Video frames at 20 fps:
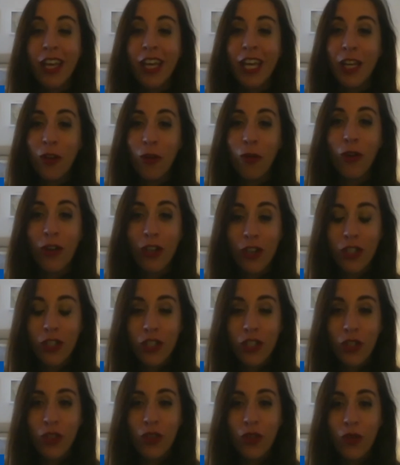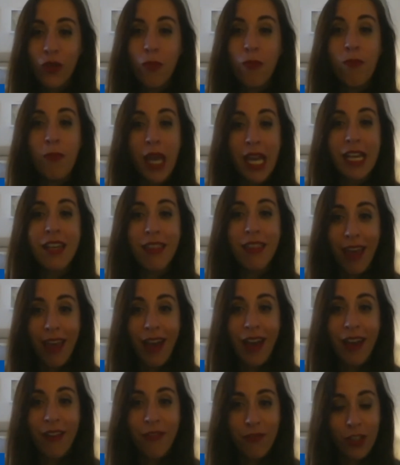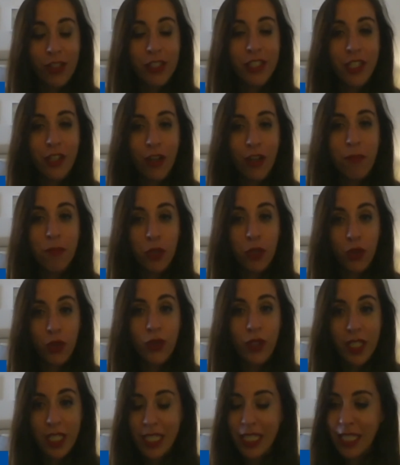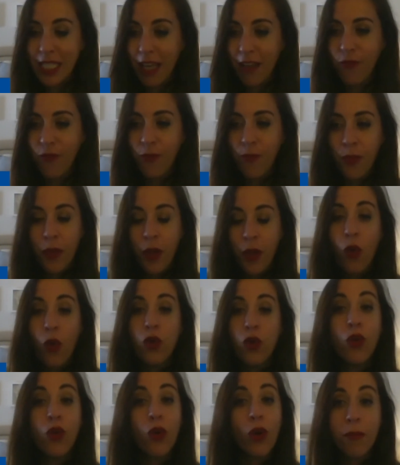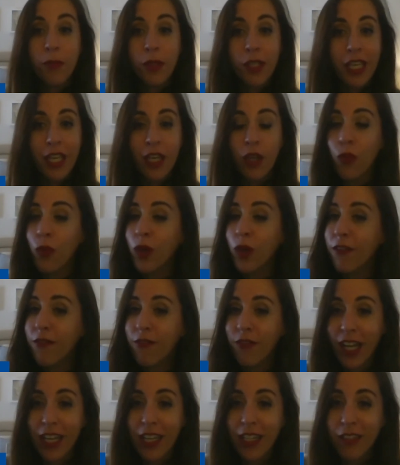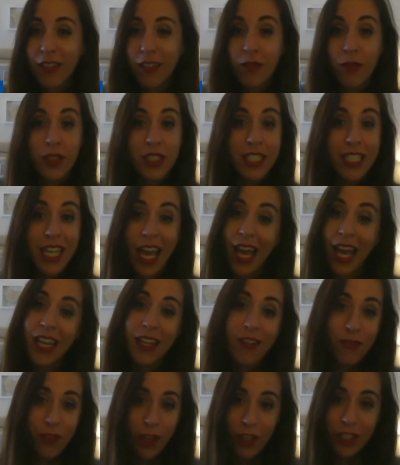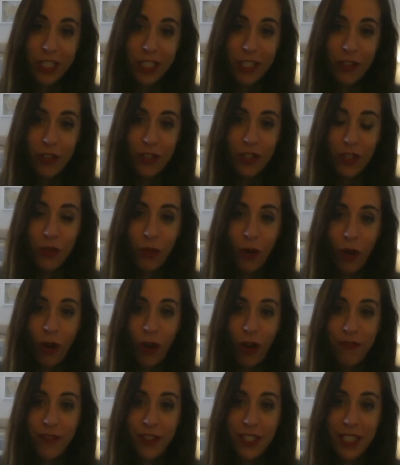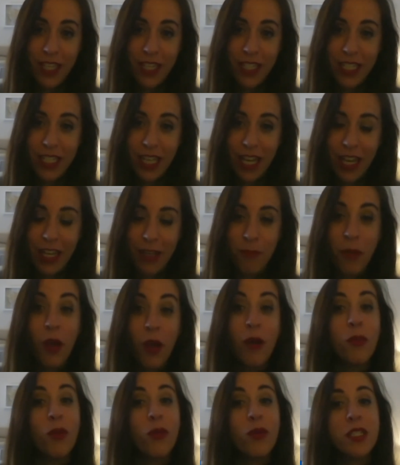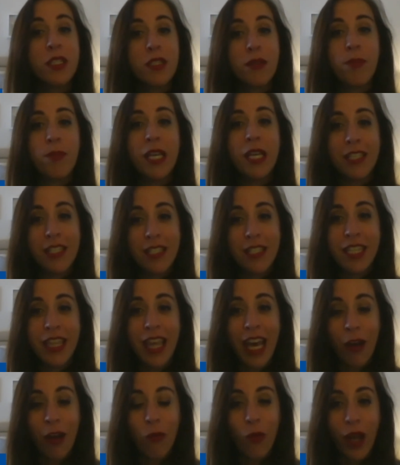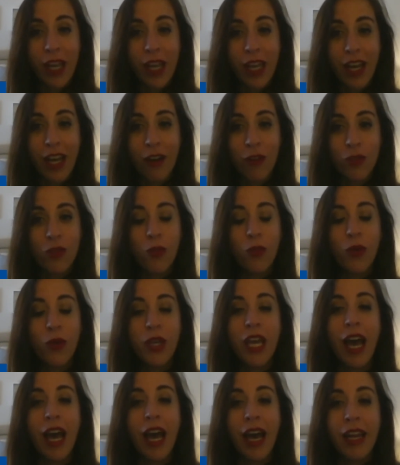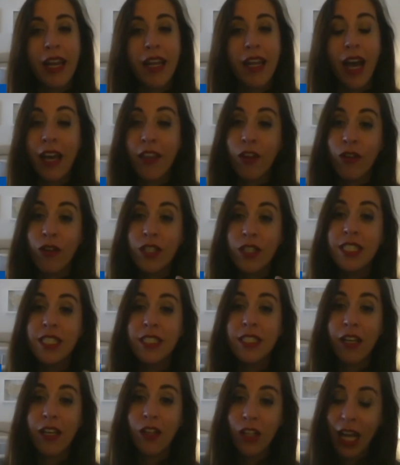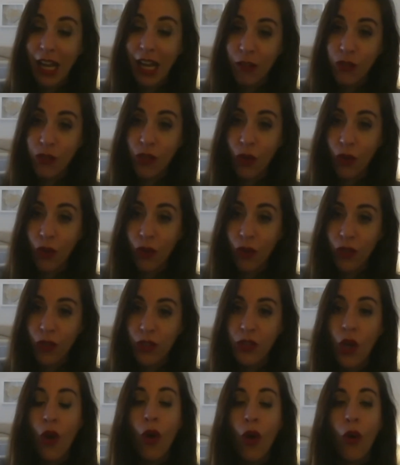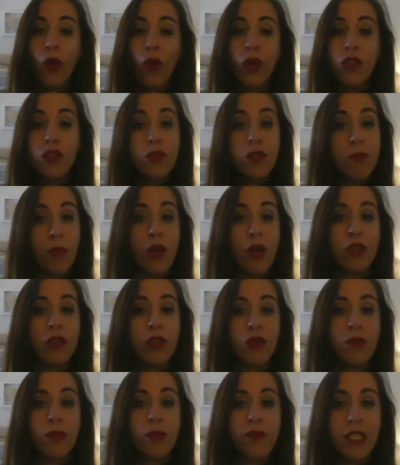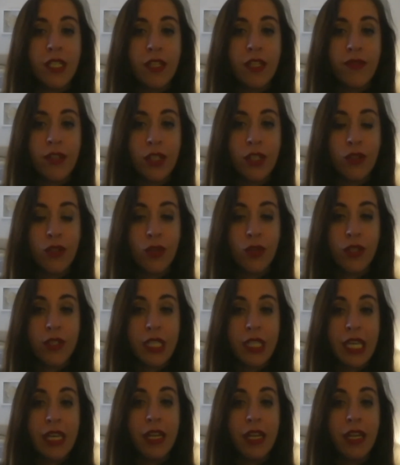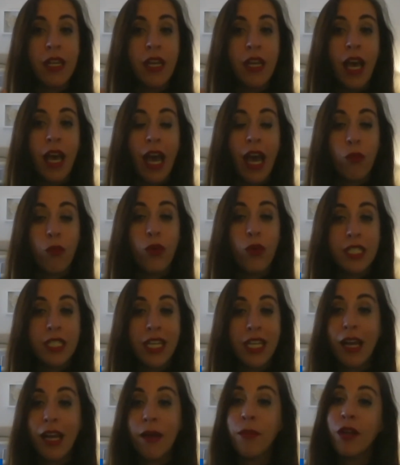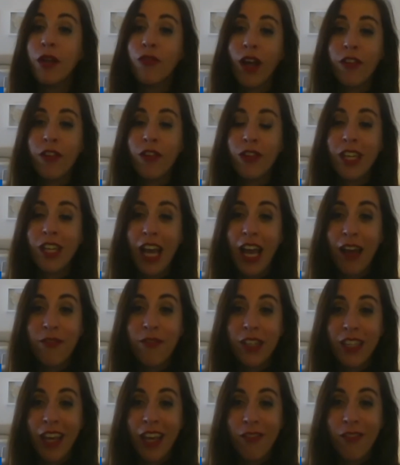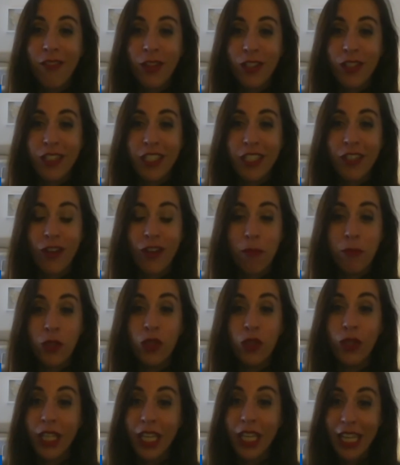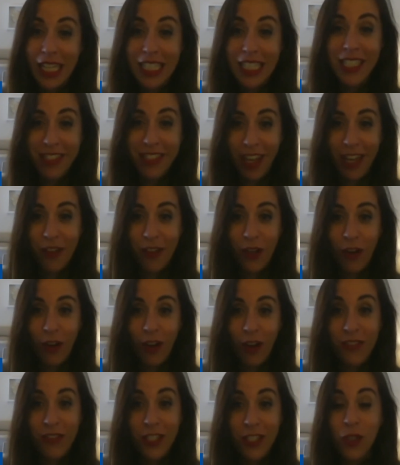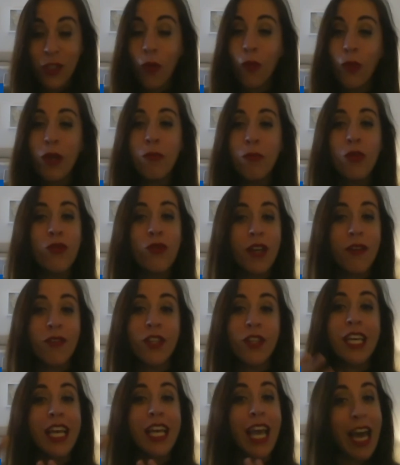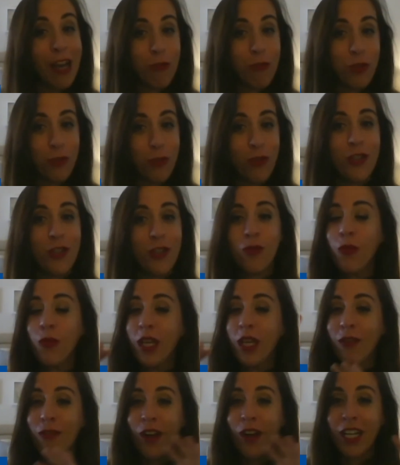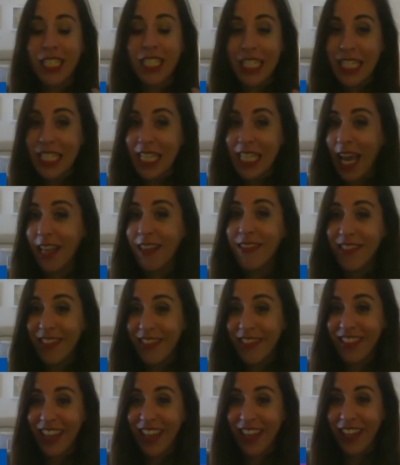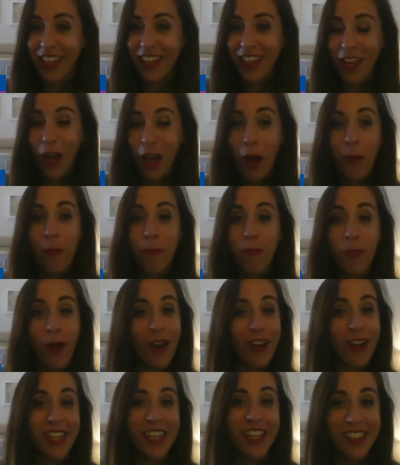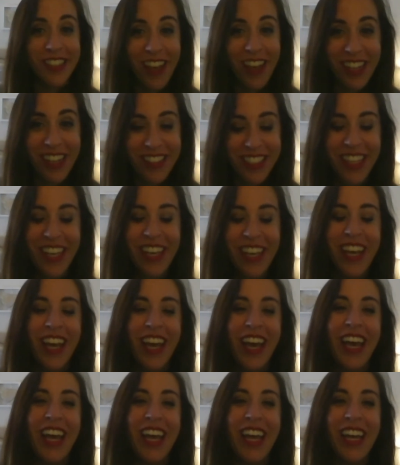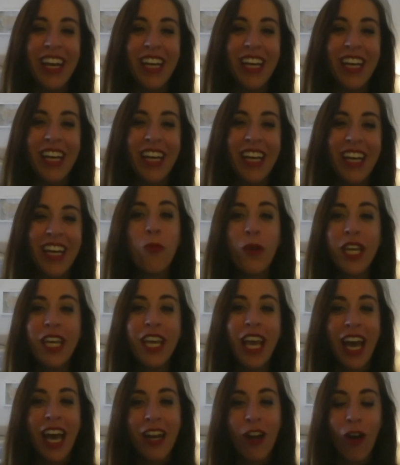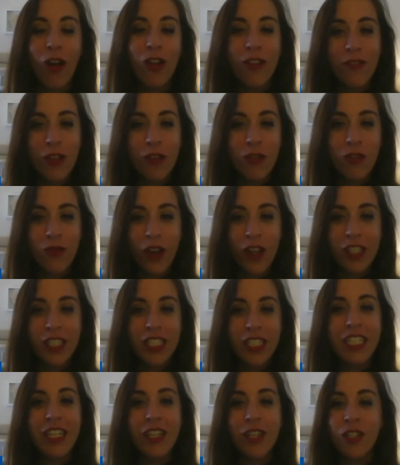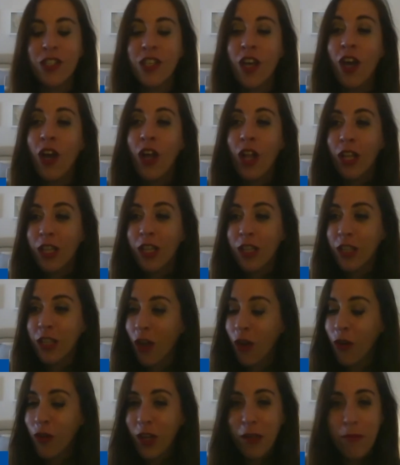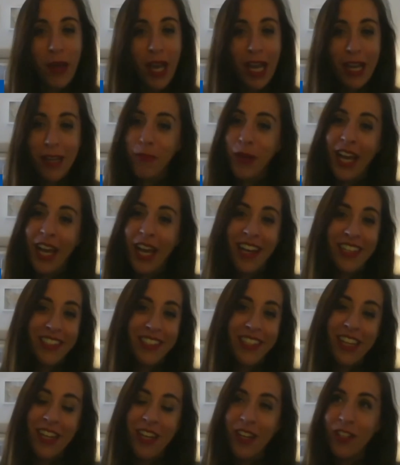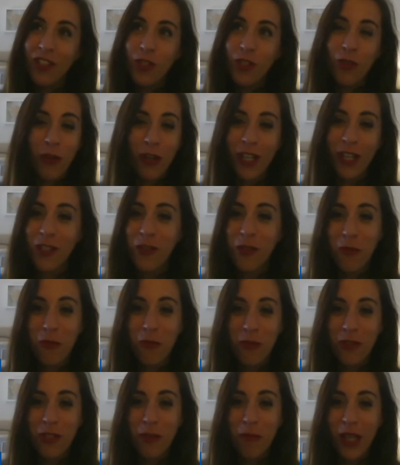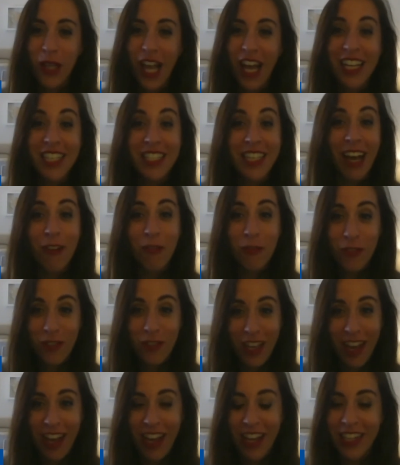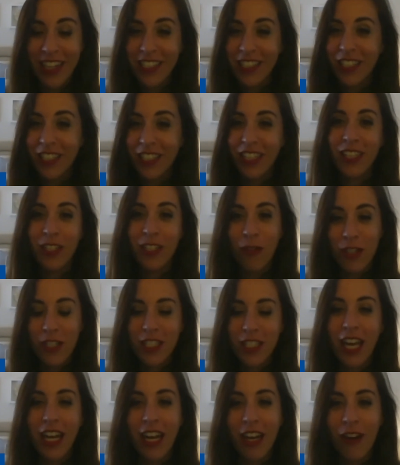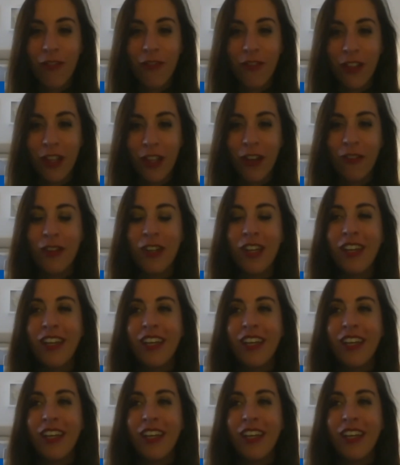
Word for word: In order to make that volunteer opportunity safe, normally we invite 10 volunteers into our office at a time but we spaced that way out. We had either a single household or a small group of individuals in at one time. And rather than having that volunteer opportunity inside of our office, we moved everything outdoors. We erected tents in a parking lot, and we had all of those volunteers loading backpacks and sorting school supplies outside to increase that airflow.